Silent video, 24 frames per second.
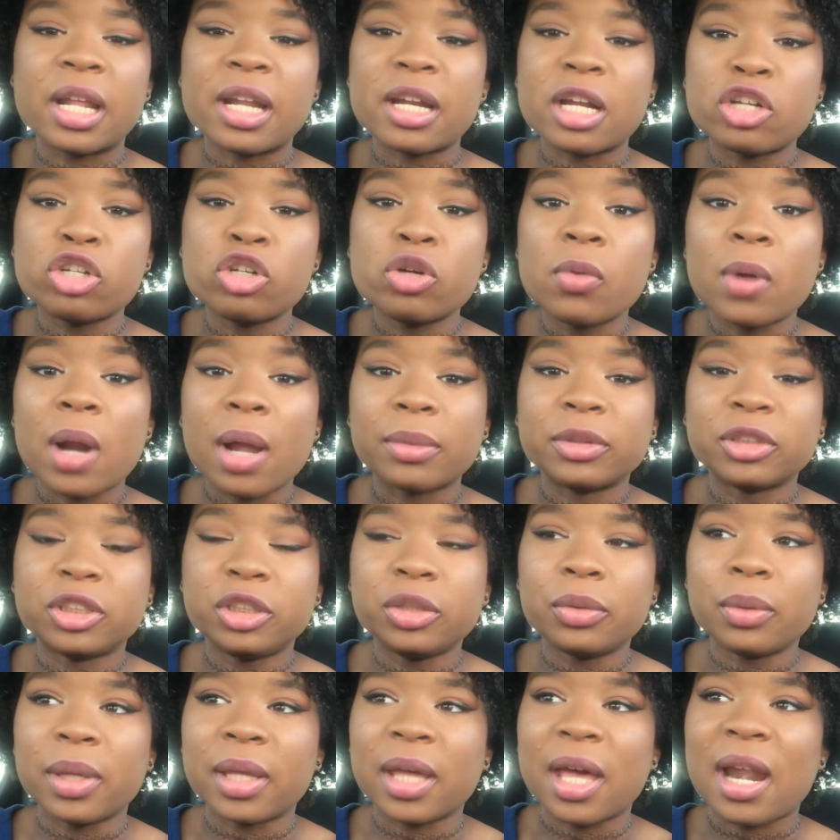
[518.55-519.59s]
and I knew what I was
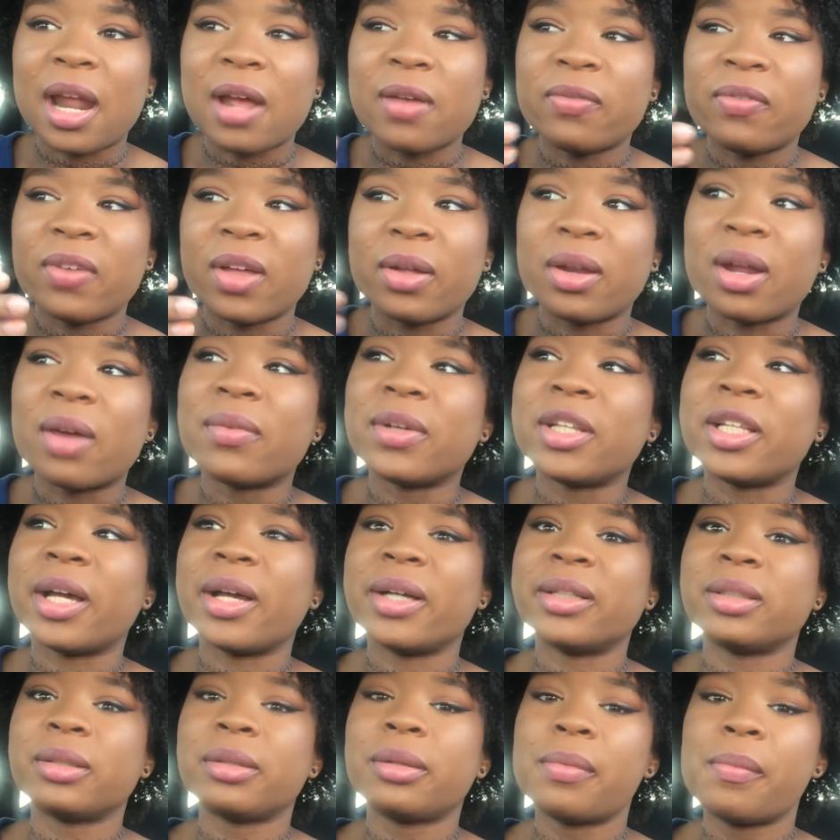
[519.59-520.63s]
doing and I failed every
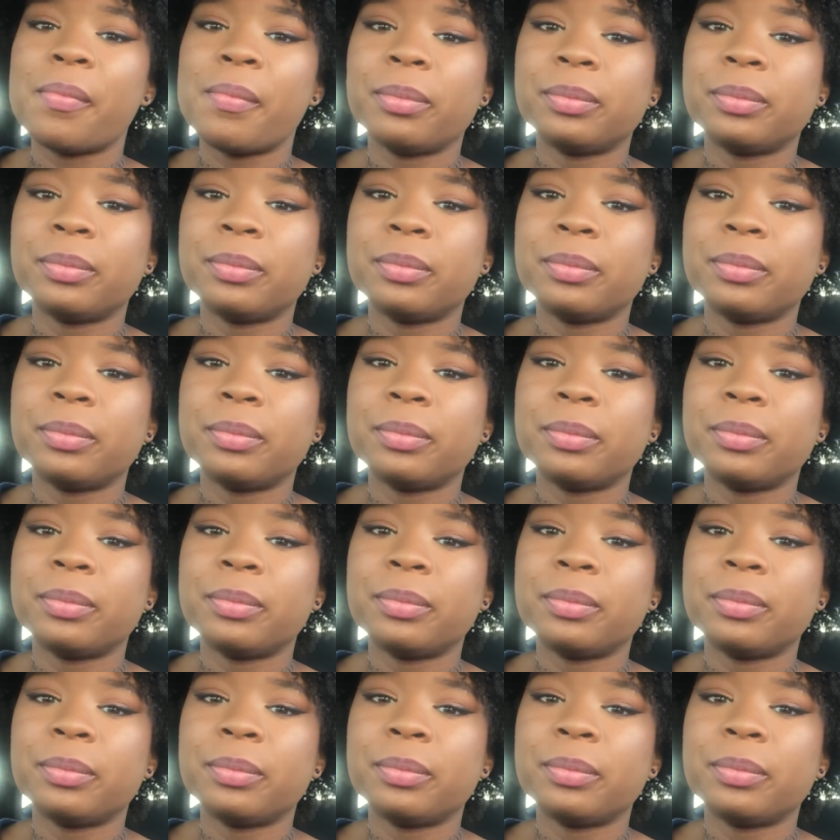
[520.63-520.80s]
test.